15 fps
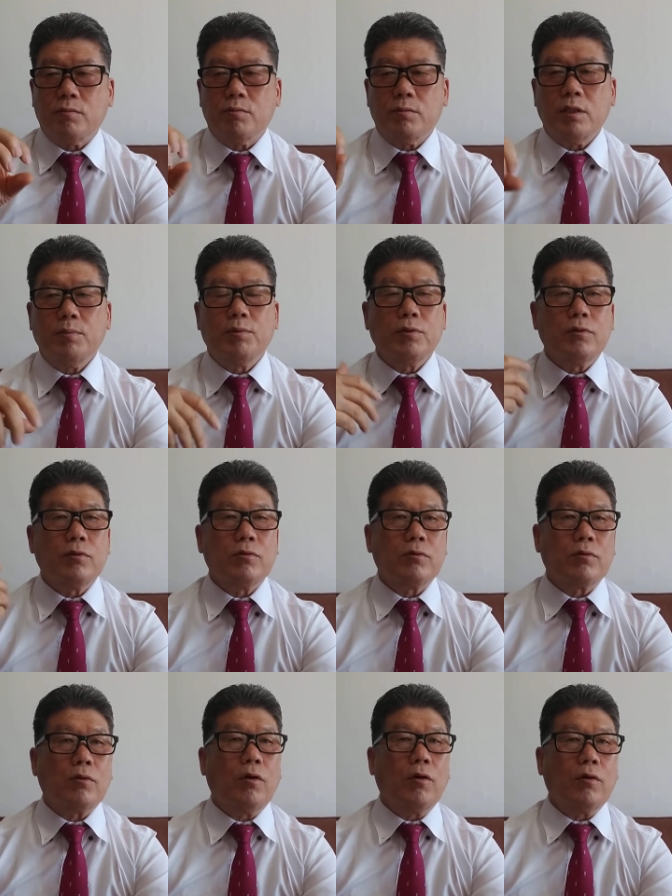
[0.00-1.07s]
if you
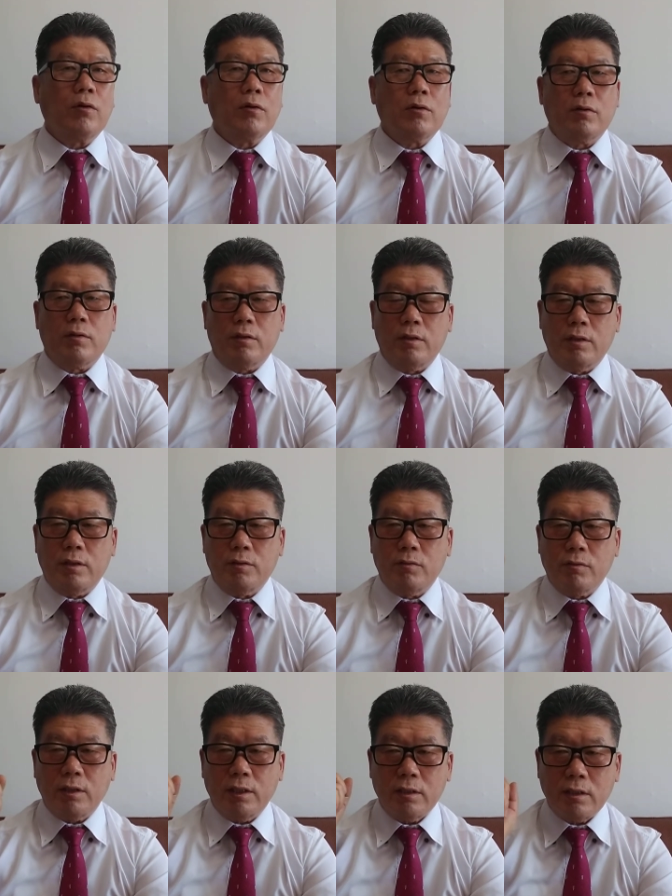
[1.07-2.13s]
call, you
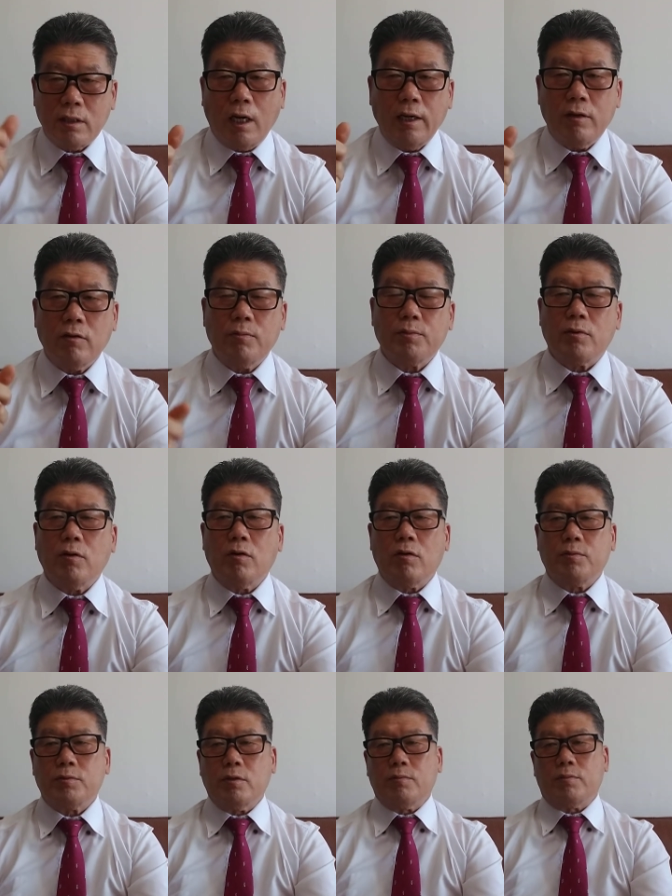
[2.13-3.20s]
can strike up call
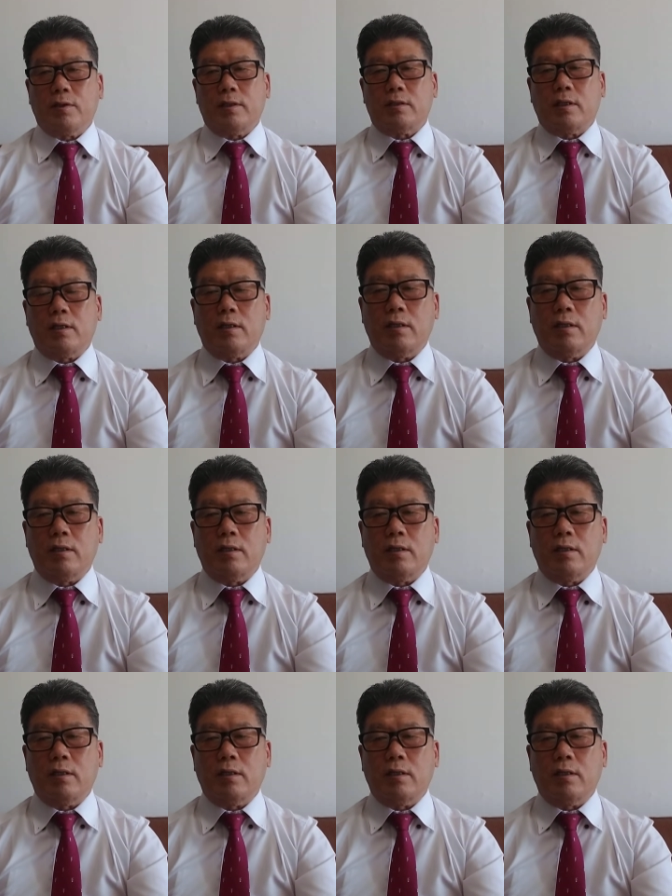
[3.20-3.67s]
option price.